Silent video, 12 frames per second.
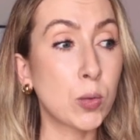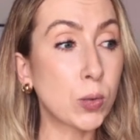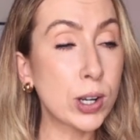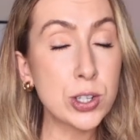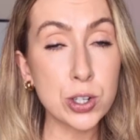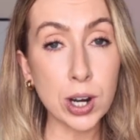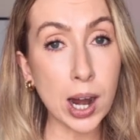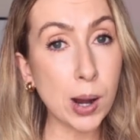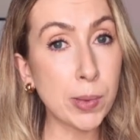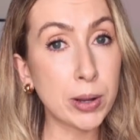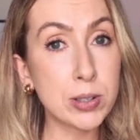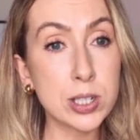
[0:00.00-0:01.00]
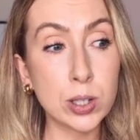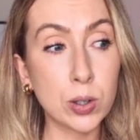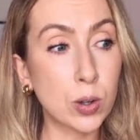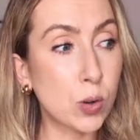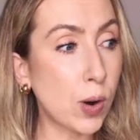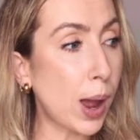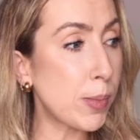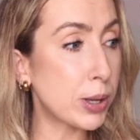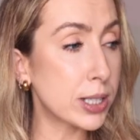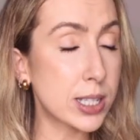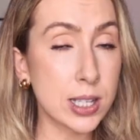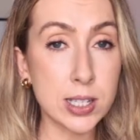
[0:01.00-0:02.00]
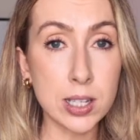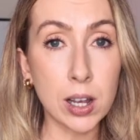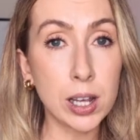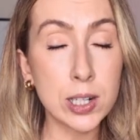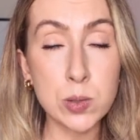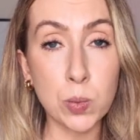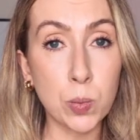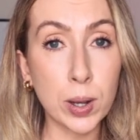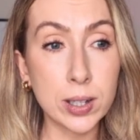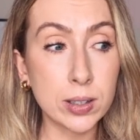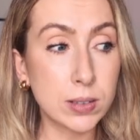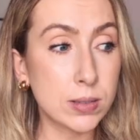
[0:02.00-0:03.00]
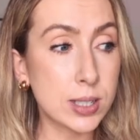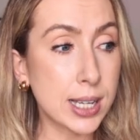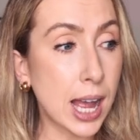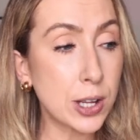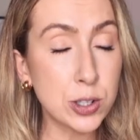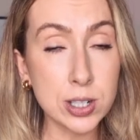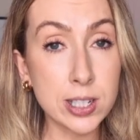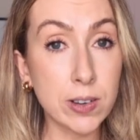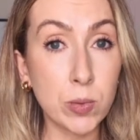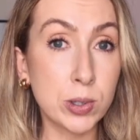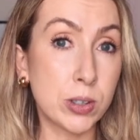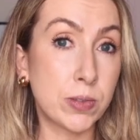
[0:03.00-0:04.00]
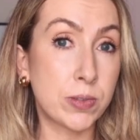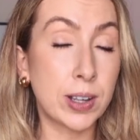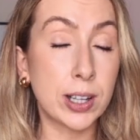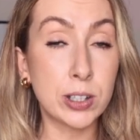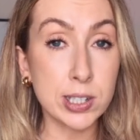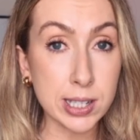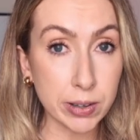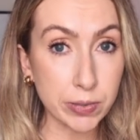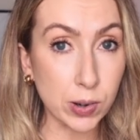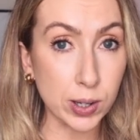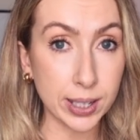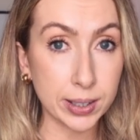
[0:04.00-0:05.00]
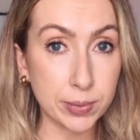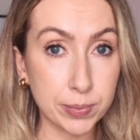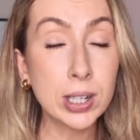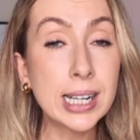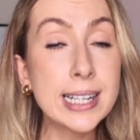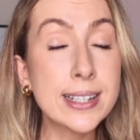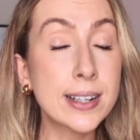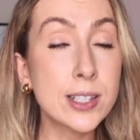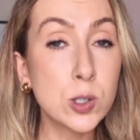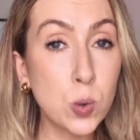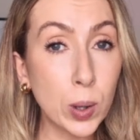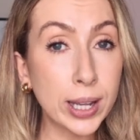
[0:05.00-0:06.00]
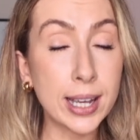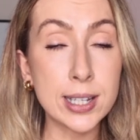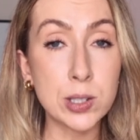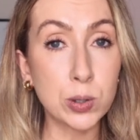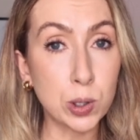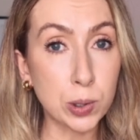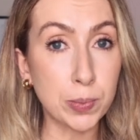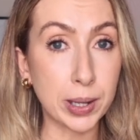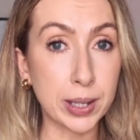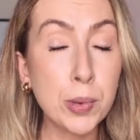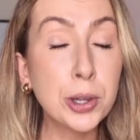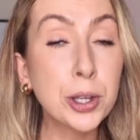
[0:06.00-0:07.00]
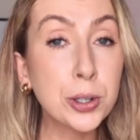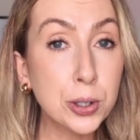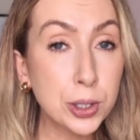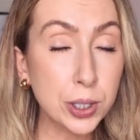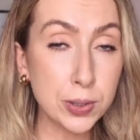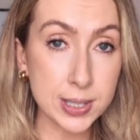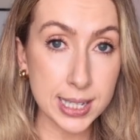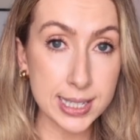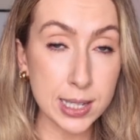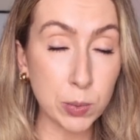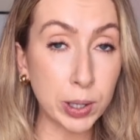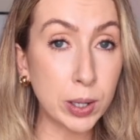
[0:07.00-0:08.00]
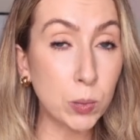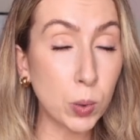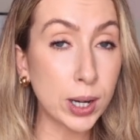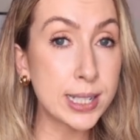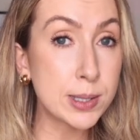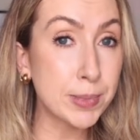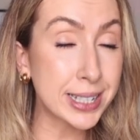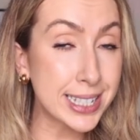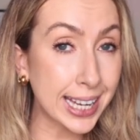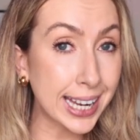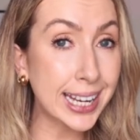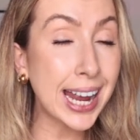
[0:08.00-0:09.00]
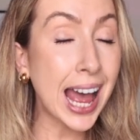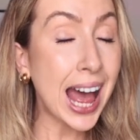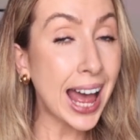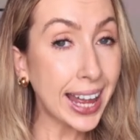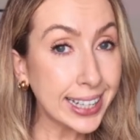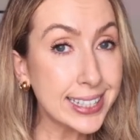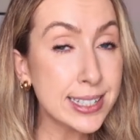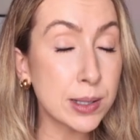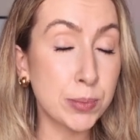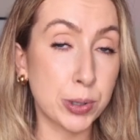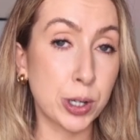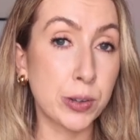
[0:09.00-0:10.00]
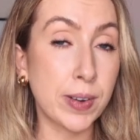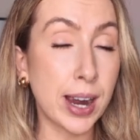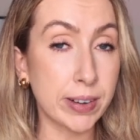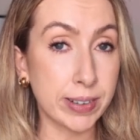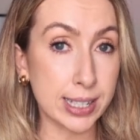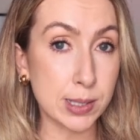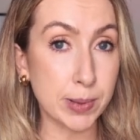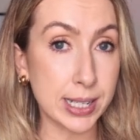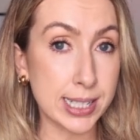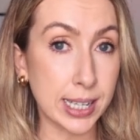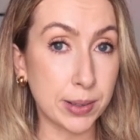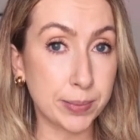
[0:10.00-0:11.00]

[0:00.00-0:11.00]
reach your arm out to grab onto the side to catch yourself when you feel yourself falling, or at least not as quick as you could be. But the good news is that we can work to maintain and improve our flexibility.